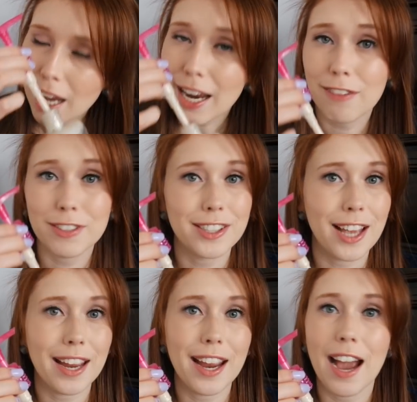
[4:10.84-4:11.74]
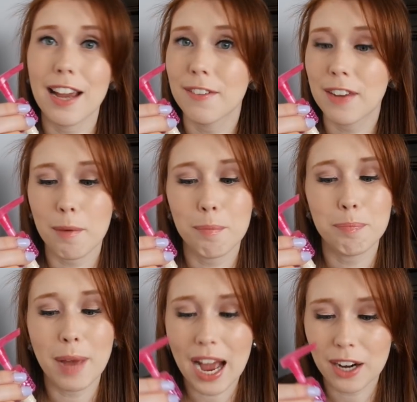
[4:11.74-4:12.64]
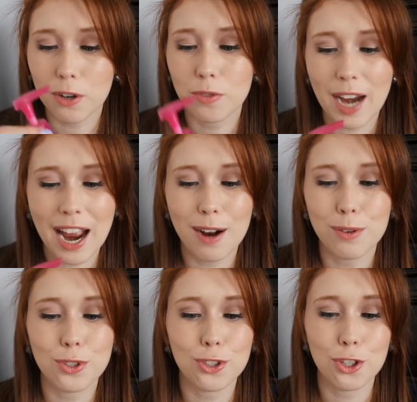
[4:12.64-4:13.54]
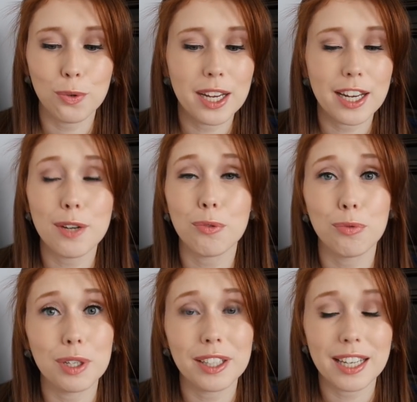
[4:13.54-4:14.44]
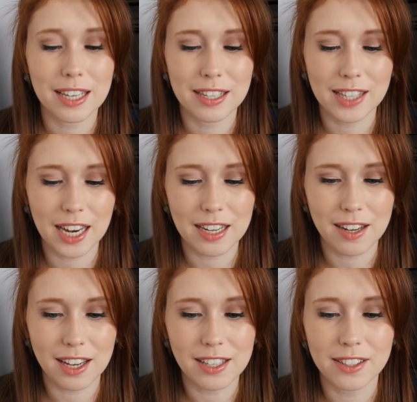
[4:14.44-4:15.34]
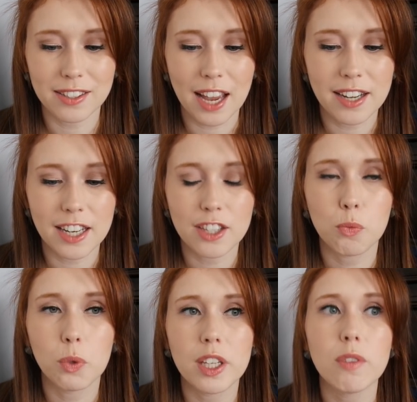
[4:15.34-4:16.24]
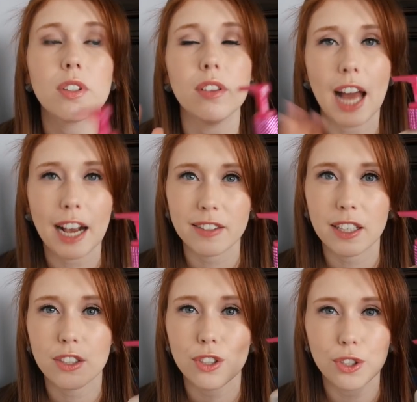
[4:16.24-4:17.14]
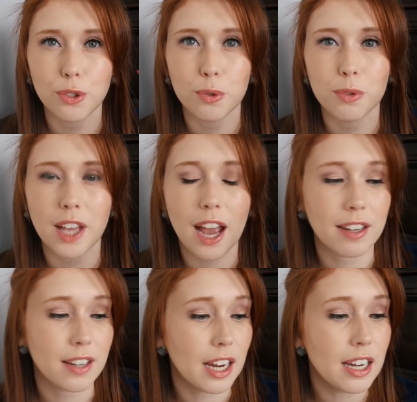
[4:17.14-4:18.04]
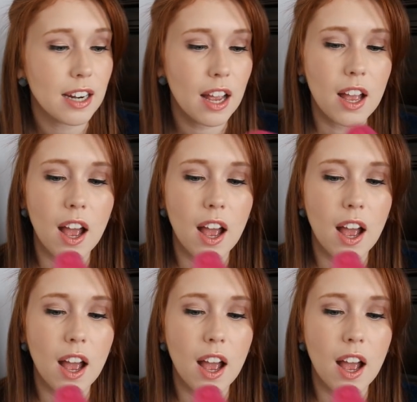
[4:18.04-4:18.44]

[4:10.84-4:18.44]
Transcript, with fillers: I have to say, I have come back around to it. It really is a nice scent. It's really relaxing to use at night.